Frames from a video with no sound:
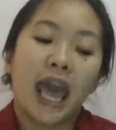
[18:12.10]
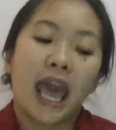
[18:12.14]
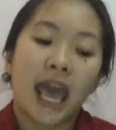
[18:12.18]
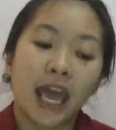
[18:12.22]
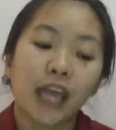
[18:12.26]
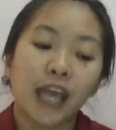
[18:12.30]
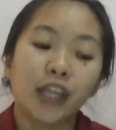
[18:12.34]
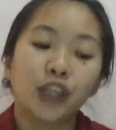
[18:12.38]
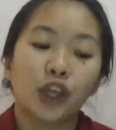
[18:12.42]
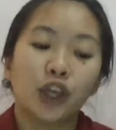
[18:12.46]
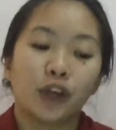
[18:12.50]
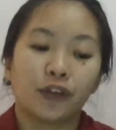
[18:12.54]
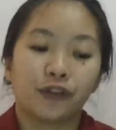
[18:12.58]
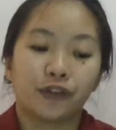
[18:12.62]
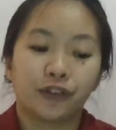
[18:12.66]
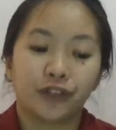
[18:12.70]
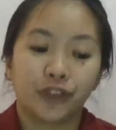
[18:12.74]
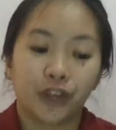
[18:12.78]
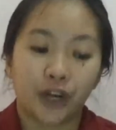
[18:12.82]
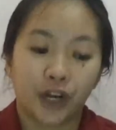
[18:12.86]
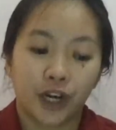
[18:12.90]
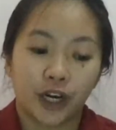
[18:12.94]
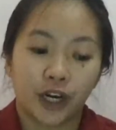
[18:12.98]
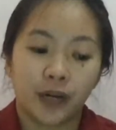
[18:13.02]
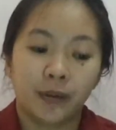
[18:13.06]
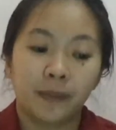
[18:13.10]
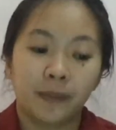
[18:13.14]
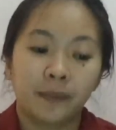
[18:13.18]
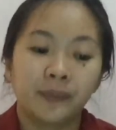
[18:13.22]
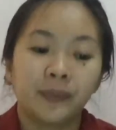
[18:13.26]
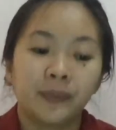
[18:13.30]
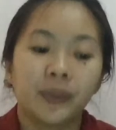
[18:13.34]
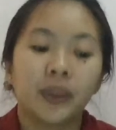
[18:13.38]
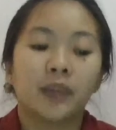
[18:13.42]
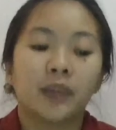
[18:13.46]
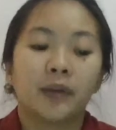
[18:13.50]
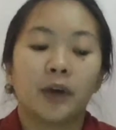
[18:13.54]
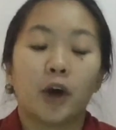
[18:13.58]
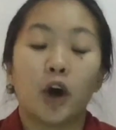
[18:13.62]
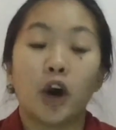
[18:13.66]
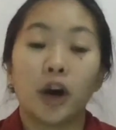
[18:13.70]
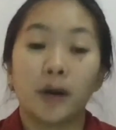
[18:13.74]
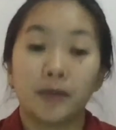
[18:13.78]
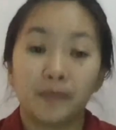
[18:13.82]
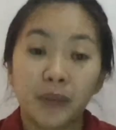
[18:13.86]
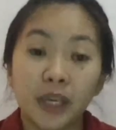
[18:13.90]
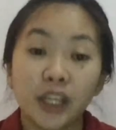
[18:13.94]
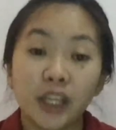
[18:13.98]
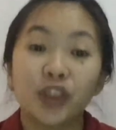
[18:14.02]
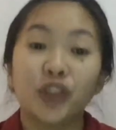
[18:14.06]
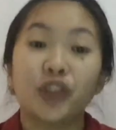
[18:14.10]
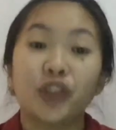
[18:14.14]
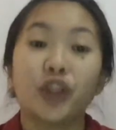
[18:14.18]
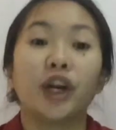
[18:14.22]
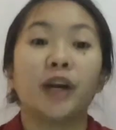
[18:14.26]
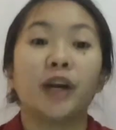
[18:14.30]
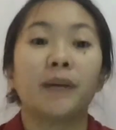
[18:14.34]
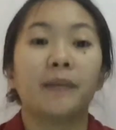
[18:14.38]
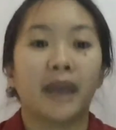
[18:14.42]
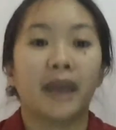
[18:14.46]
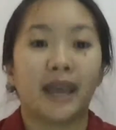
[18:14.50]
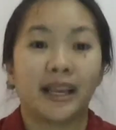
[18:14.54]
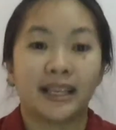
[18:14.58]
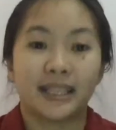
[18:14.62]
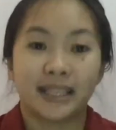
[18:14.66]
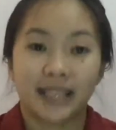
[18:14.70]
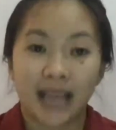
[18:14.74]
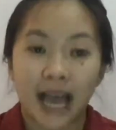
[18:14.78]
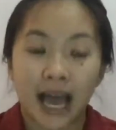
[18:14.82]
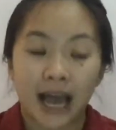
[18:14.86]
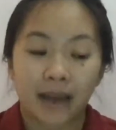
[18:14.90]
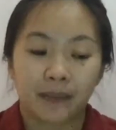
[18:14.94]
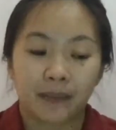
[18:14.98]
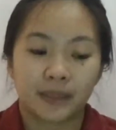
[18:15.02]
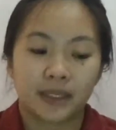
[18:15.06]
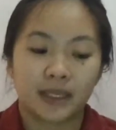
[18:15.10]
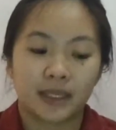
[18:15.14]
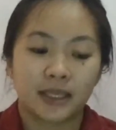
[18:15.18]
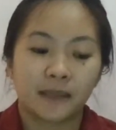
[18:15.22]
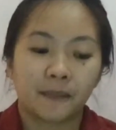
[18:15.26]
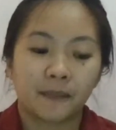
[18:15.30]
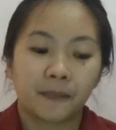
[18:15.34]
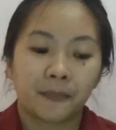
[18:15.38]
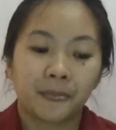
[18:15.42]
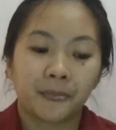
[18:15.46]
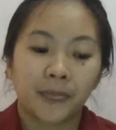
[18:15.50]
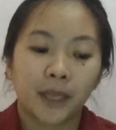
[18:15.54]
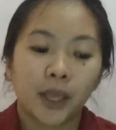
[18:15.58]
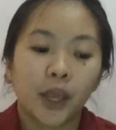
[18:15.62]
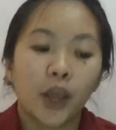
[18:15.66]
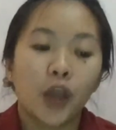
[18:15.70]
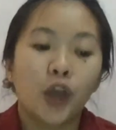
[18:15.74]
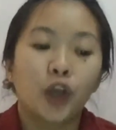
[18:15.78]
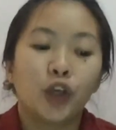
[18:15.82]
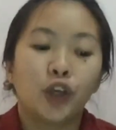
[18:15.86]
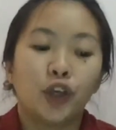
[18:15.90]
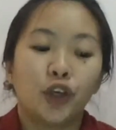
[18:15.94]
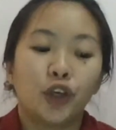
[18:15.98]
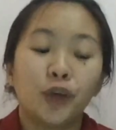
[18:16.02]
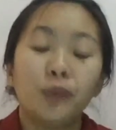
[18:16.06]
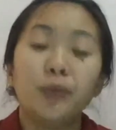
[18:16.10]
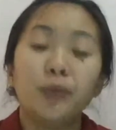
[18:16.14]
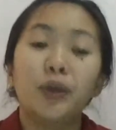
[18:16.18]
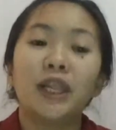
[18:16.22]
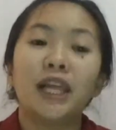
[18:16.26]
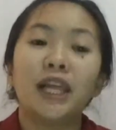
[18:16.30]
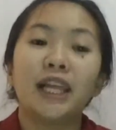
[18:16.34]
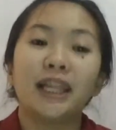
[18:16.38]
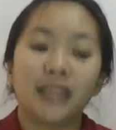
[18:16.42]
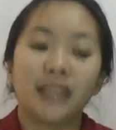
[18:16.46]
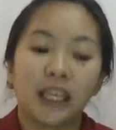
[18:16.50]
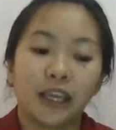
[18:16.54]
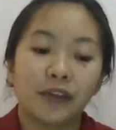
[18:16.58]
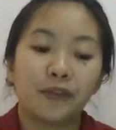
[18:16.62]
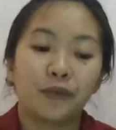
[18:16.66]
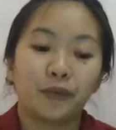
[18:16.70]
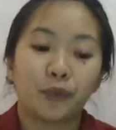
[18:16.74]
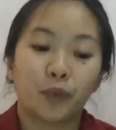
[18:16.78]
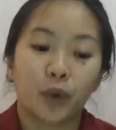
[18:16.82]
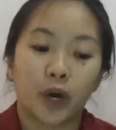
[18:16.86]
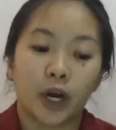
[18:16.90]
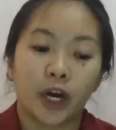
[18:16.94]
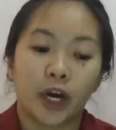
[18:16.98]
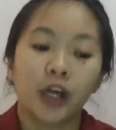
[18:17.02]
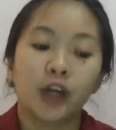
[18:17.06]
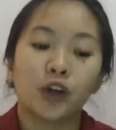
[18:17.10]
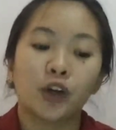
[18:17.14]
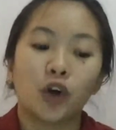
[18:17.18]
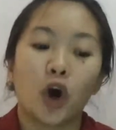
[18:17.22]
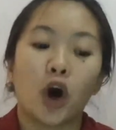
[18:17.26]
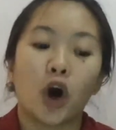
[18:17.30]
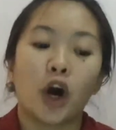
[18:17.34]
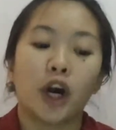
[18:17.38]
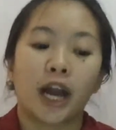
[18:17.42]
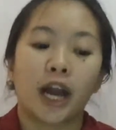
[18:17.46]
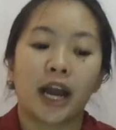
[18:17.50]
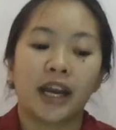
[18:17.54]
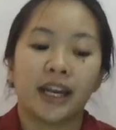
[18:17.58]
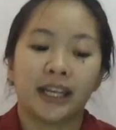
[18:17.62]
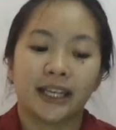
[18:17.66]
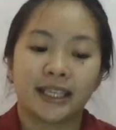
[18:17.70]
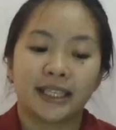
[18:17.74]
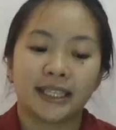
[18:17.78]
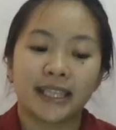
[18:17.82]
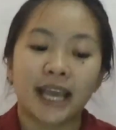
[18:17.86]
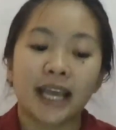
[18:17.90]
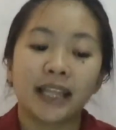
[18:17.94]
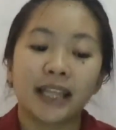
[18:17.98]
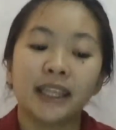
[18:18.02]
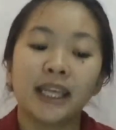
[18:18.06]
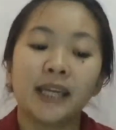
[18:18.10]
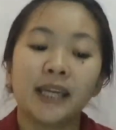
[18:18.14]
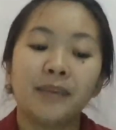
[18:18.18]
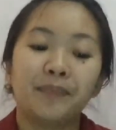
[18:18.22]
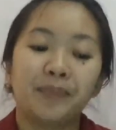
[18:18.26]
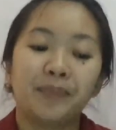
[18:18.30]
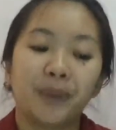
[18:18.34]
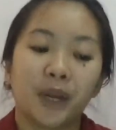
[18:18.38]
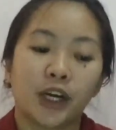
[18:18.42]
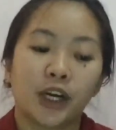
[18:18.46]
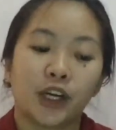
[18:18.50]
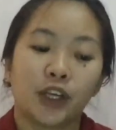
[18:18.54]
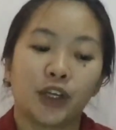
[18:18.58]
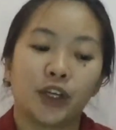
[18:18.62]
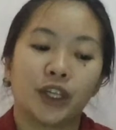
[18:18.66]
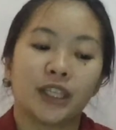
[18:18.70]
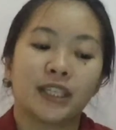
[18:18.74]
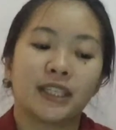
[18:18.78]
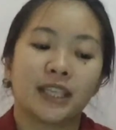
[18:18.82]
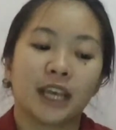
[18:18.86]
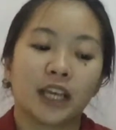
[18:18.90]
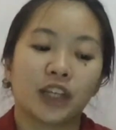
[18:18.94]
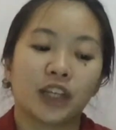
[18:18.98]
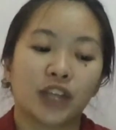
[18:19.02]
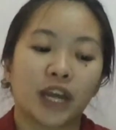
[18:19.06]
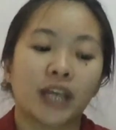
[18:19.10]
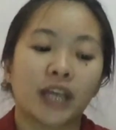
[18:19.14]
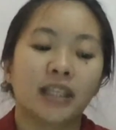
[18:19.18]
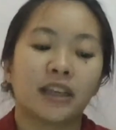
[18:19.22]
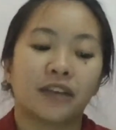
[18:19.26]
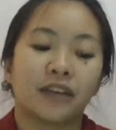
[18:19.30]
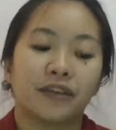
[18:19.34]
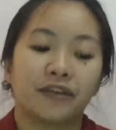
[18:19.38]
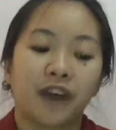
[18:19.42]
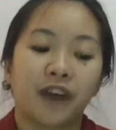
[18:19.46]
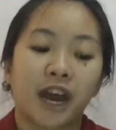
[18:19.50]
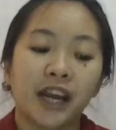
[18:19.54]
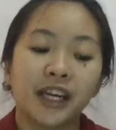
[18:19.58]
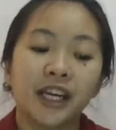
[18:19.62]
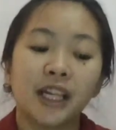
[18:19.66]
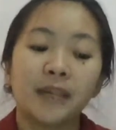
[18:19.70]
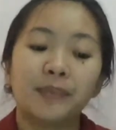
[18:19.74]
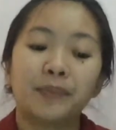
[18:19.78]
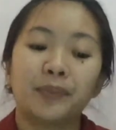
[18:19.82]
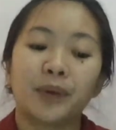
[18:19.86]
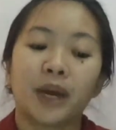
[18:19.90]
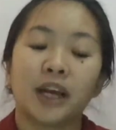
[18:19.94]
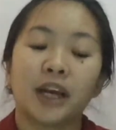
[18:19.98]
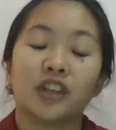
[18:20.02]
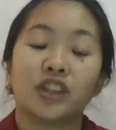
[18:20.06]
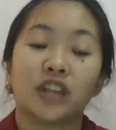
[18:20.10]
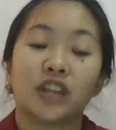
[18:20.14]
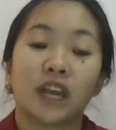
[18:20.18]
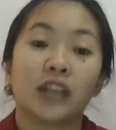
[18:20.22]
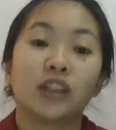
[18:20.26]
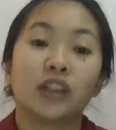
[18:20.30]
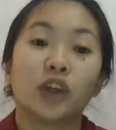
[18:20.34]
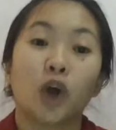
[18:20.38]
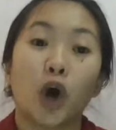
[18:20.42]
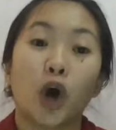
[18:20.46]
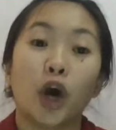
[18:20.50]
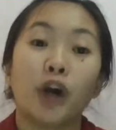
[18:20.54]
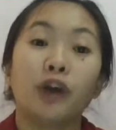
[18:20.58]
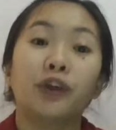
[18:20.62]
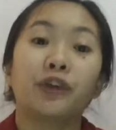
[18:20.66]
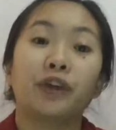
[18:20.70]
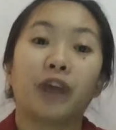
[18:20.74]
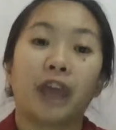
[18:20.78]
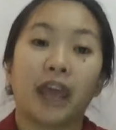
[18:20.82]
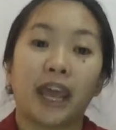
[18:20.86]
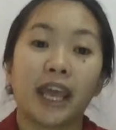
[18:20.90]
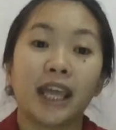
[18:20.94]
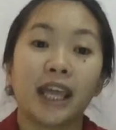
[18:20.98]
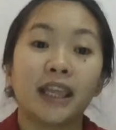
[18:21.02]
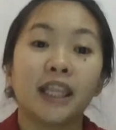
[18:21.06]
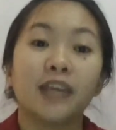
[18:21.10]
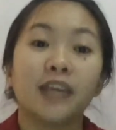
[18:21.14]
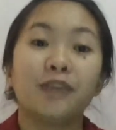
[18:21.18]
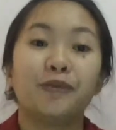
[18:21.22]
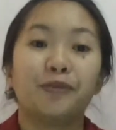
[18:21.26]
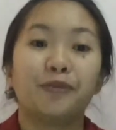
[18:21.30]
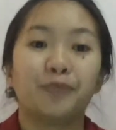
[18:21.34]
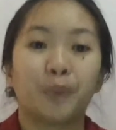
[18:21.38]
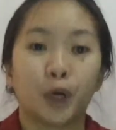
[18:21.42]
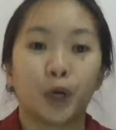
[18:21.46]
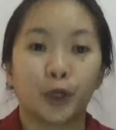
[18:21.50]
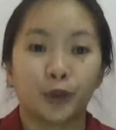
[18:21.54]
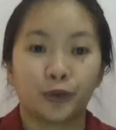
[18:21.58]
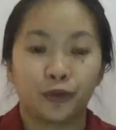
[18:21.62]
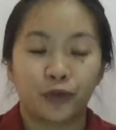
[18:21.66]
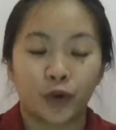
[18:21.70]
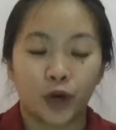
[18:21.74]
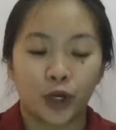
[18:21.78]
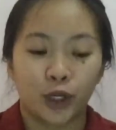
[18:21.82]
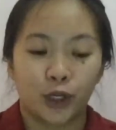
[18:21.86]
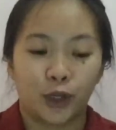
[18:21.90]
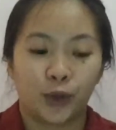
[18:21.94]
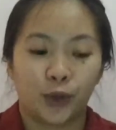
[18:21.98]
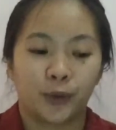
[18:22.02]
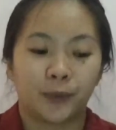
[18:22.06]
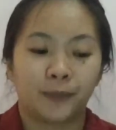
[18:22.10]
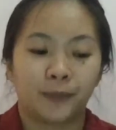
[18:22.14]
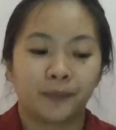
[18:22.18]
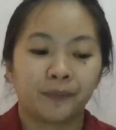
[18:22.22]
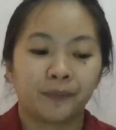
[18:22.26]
end of term or midterm exams, cumulative work or an extended period such as a final project or creative portfolio,